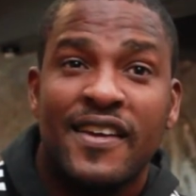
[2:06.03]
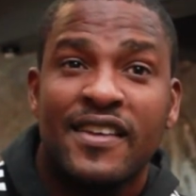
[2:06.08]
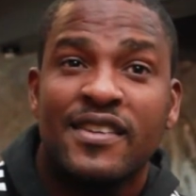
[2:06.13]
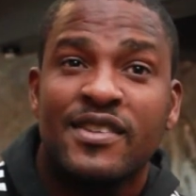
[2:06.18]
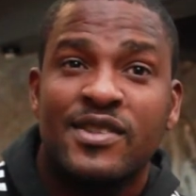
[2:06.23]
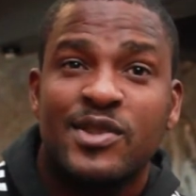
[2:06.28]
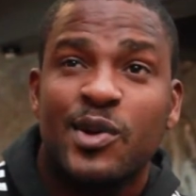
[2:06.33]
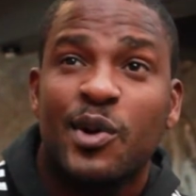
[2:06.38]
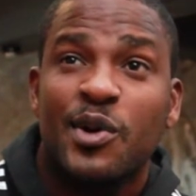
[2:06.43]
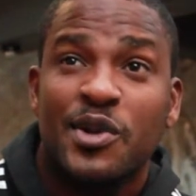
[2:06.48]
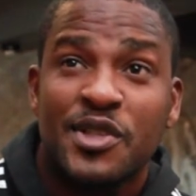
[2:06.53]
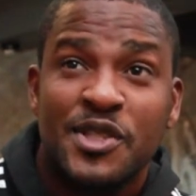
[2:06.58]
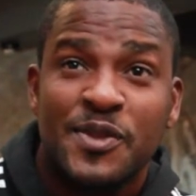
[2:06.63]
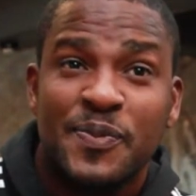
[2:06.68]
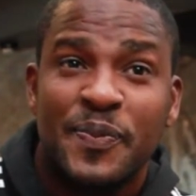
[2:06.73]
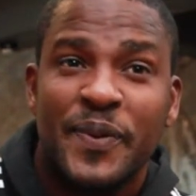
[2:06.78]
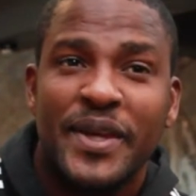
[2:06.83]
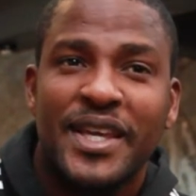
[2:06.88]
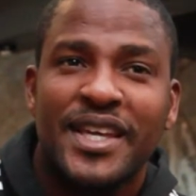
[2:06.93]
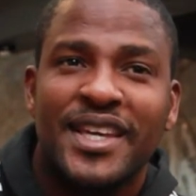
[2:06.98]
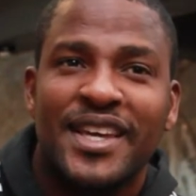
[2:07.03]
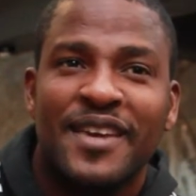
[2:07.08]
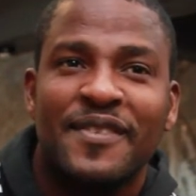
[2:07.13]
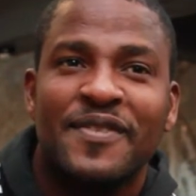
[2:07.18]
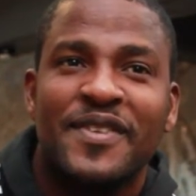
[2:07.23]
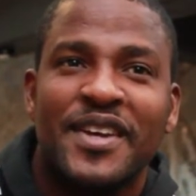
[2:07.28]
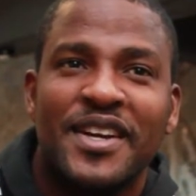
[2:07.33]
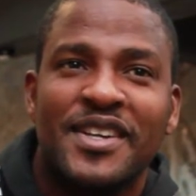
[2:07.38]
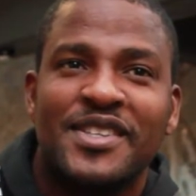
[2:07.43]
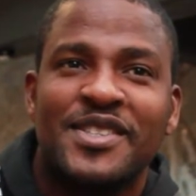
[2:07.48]
so to speak, if
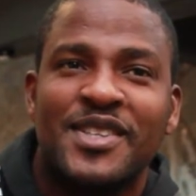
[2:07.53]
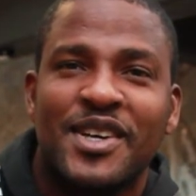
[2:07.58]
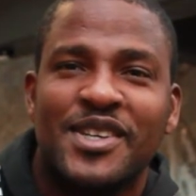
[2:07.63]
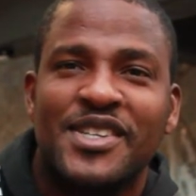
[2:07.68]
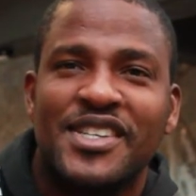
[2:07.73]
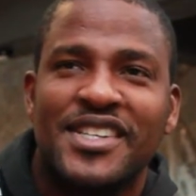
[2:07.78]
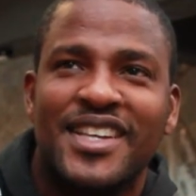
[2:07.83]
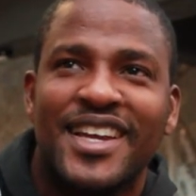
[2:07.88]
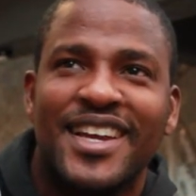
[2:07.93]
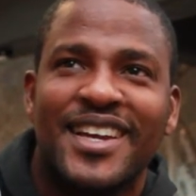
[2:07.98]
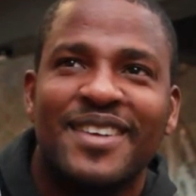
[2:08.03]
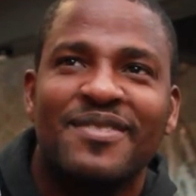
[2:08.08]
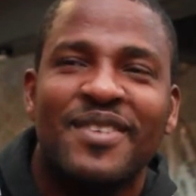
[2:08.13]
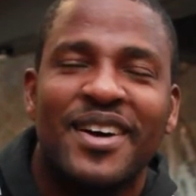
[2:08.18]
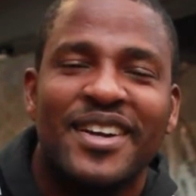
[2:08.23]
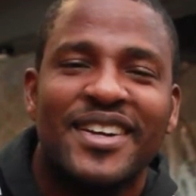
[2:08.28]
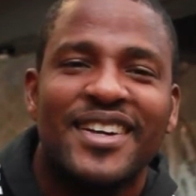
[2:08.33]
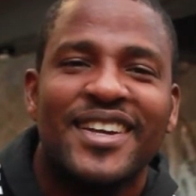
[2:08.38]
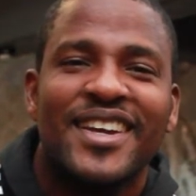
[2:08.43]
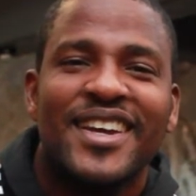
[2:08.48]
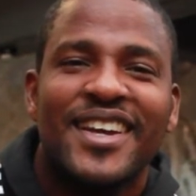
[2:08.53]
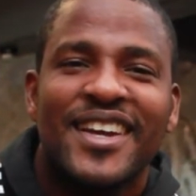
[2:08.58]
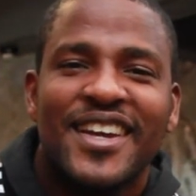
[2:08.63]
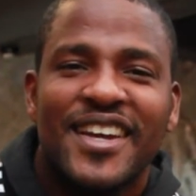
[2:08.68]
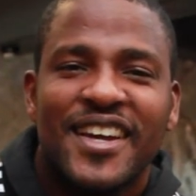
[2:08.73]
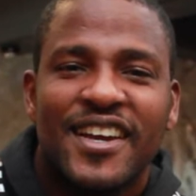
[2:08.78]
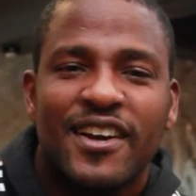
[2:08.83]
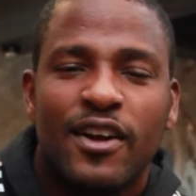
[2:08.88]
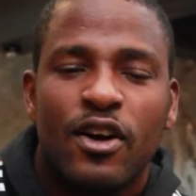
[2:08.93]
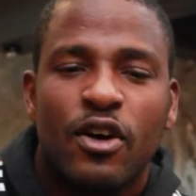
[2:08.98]
there's such thing. But,
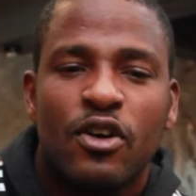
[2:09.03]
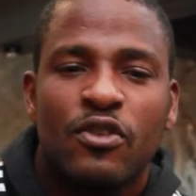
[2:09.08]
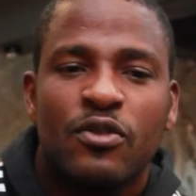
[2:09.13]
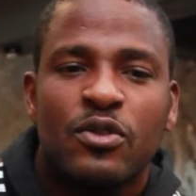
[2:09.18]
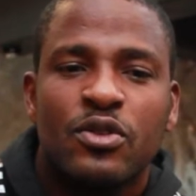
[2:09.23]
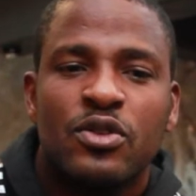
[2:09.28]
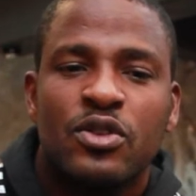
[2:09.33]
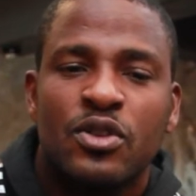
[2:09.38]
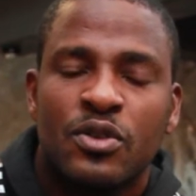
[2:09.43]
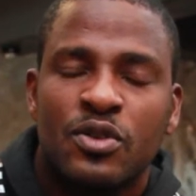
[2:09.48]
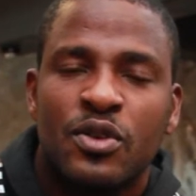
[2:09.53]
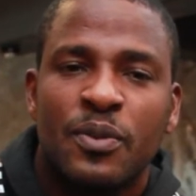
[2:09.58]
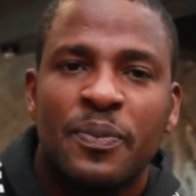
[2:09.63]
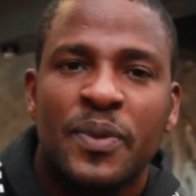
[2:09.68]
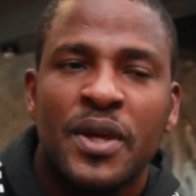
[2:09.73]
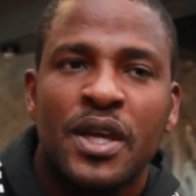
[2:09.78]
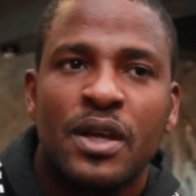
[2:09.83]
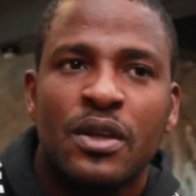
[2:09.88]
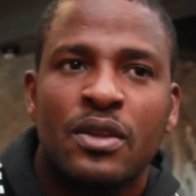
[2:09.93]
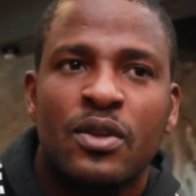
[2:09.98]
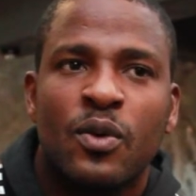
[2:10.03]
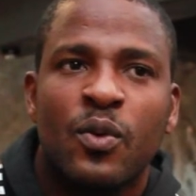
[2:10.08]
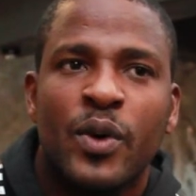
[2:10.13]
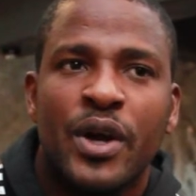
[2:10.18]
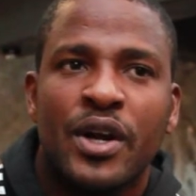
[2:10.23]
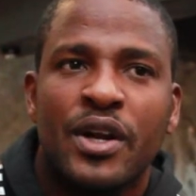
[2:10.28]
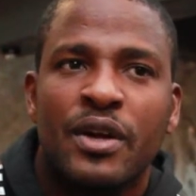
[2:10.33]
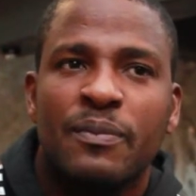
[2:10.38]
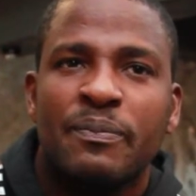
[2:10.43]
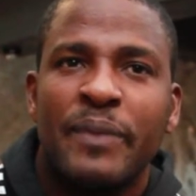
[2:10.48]
you know, to, to be, to
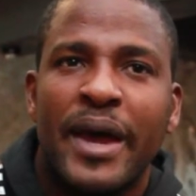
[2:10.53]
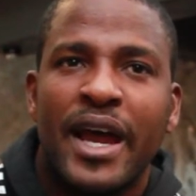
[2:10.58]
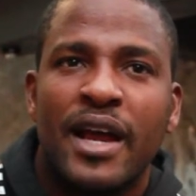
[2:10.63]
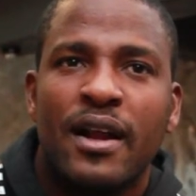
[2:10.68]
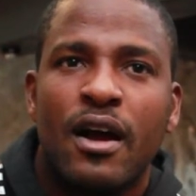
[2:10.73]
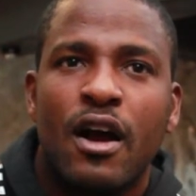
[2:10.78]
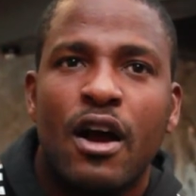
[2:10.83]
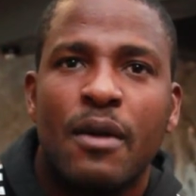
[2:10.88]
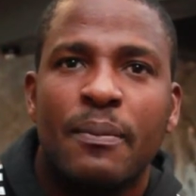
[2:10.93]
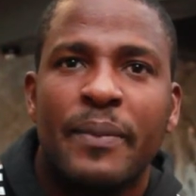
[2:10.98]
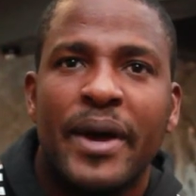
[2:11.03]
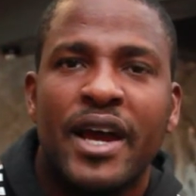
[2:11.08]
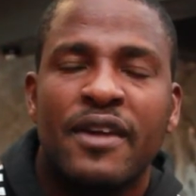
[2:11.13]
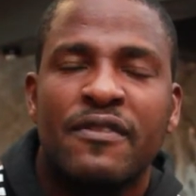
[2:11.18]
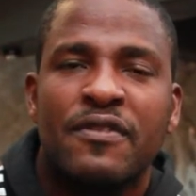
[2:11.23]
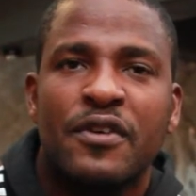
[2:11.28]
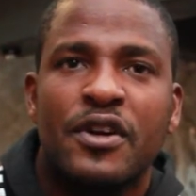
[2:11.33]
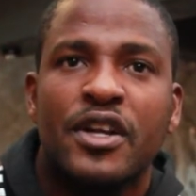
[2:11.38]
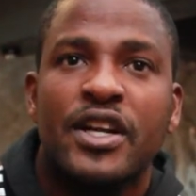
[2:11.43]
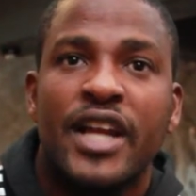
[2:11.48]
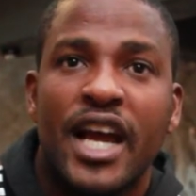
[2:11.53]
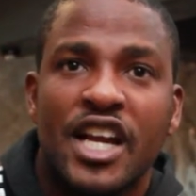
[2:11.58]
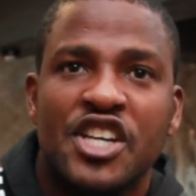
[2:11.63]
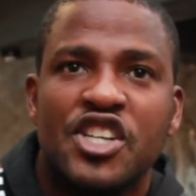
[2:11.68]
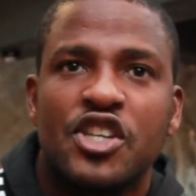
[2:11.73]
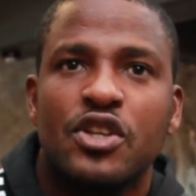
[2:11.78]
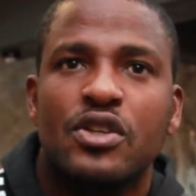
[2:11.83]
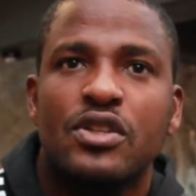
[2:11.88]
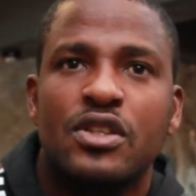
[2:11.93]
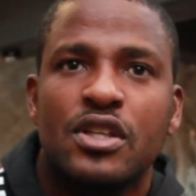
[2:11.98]
wear the band, armband for the
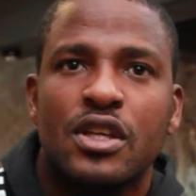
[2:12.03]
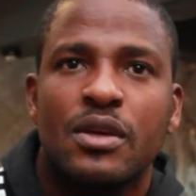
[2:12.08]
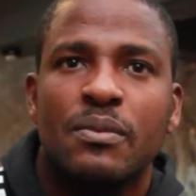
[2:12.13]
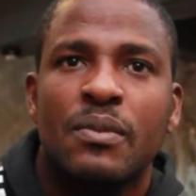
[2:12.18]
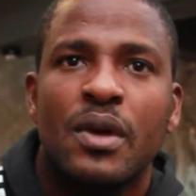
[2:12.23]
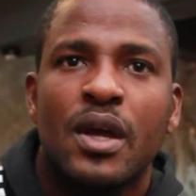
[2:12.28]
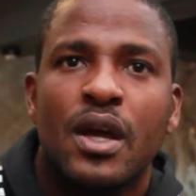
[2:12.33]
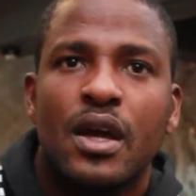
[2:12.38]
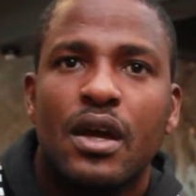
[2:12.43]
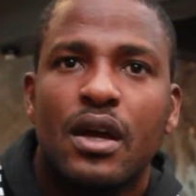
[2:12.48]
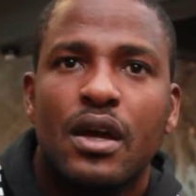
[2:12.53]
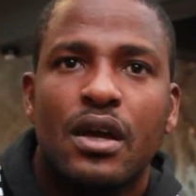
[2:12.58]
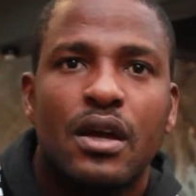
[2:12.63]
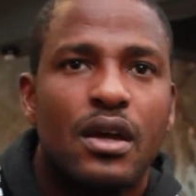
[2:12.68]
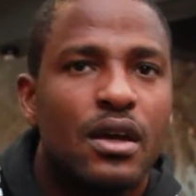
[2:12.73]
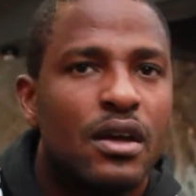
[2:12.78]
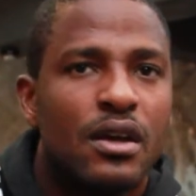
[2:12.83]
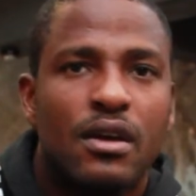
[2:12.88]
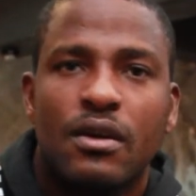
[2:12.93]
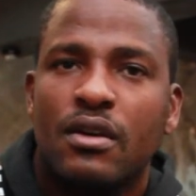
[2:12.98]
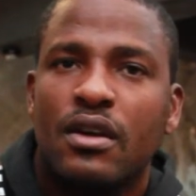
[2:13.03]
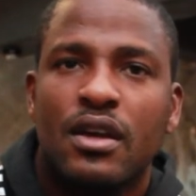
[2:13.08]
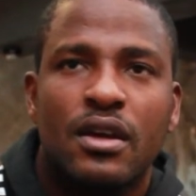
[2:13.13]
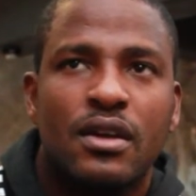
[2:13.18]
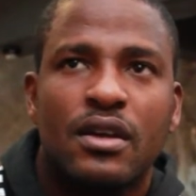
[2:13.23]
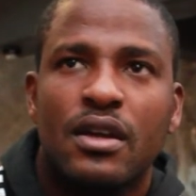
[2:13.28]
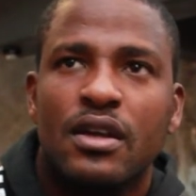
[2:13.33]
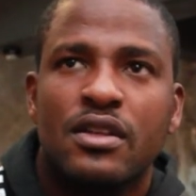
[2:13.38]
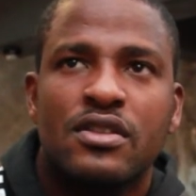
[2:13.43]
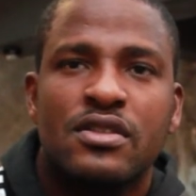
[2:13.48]
national team, it,
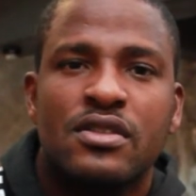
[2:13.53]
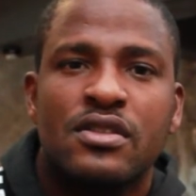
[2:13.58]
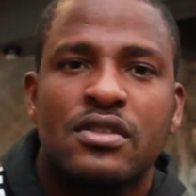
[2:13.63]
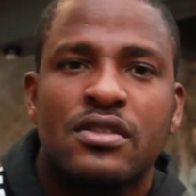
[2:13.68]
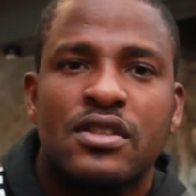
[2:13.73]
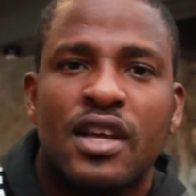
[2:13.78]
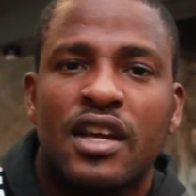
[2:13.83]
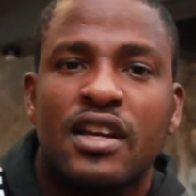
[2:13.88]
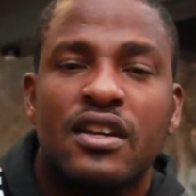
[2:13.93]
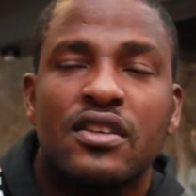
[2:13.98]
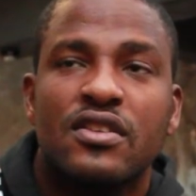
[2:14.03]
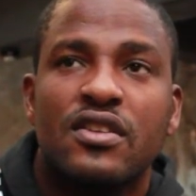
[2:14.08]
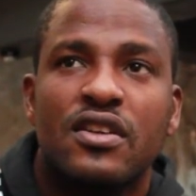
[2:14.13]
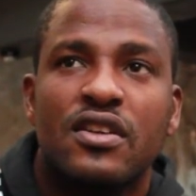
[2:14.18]
it, it's second to